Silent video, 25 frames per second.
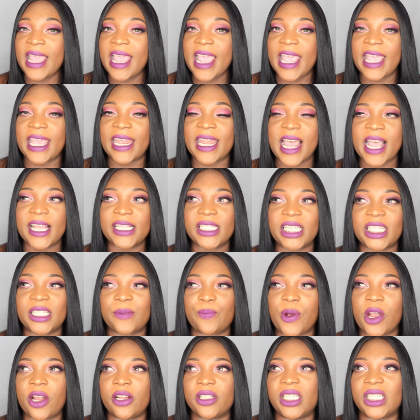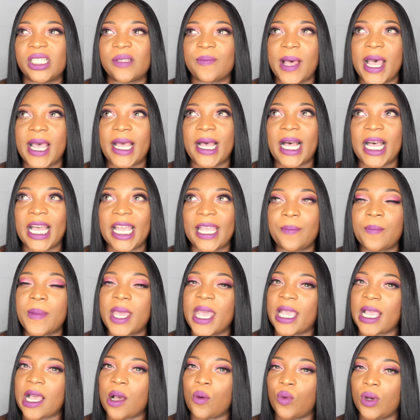And I just purchased my
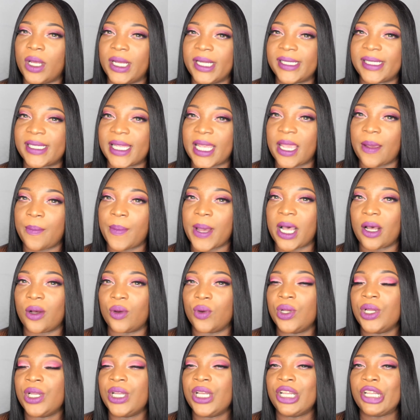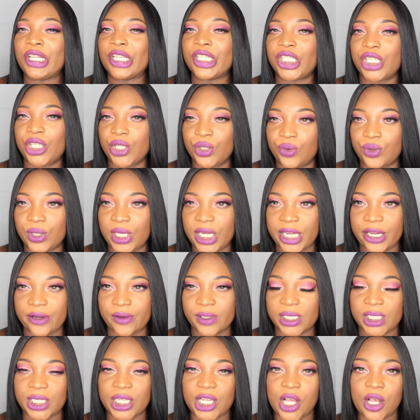iMac, I want to say about 2
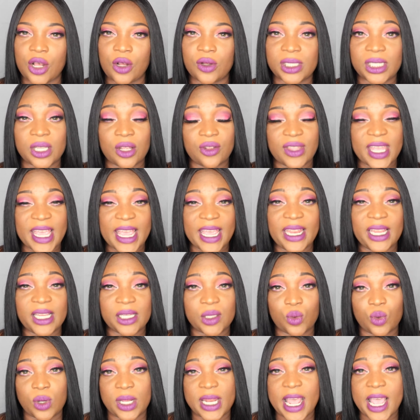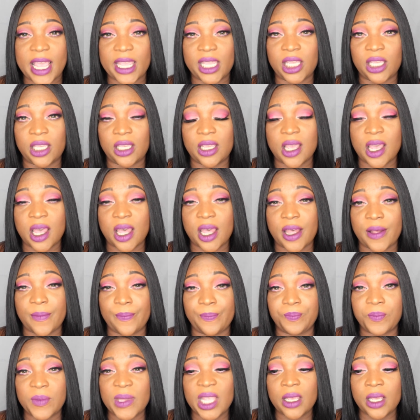years ago. So that is what I
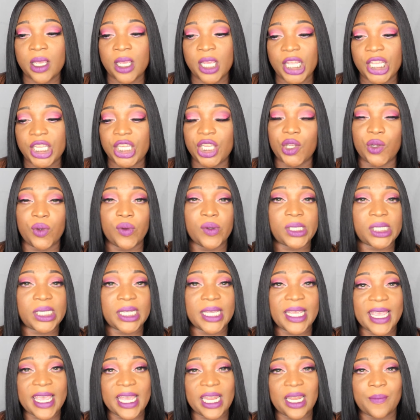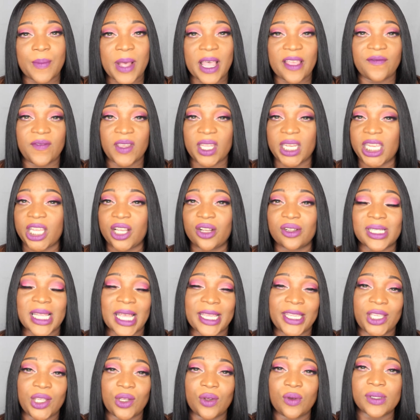use to edit my videos.
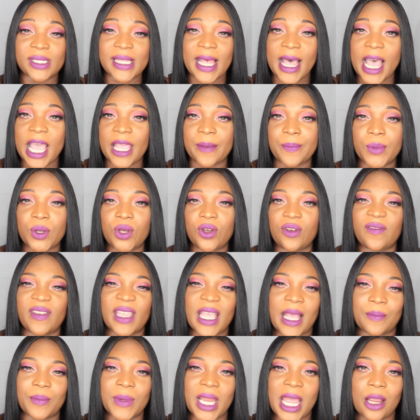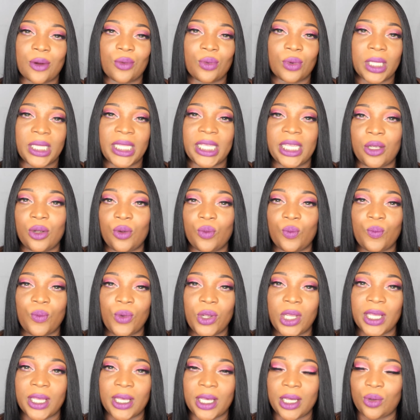I use iMovie. I'm not really
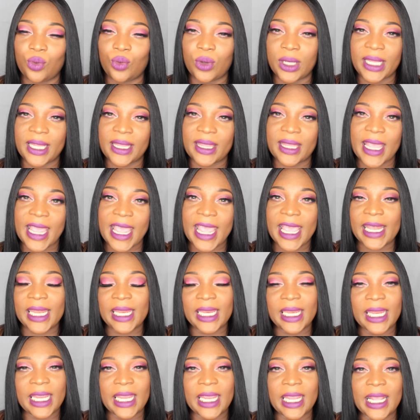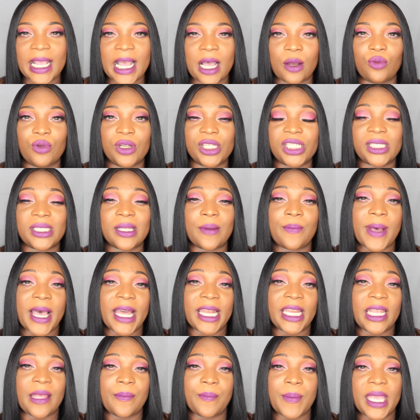good with editing. I wish
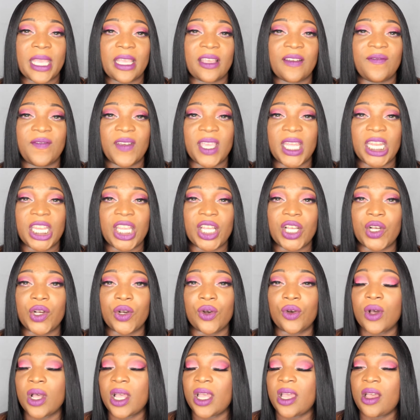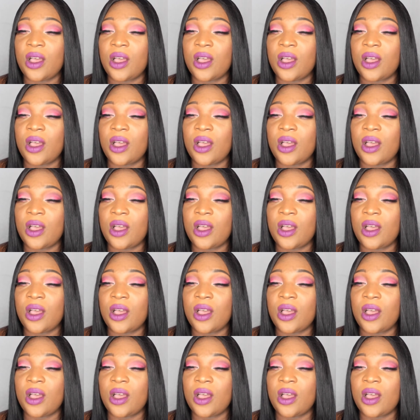somebody would make a video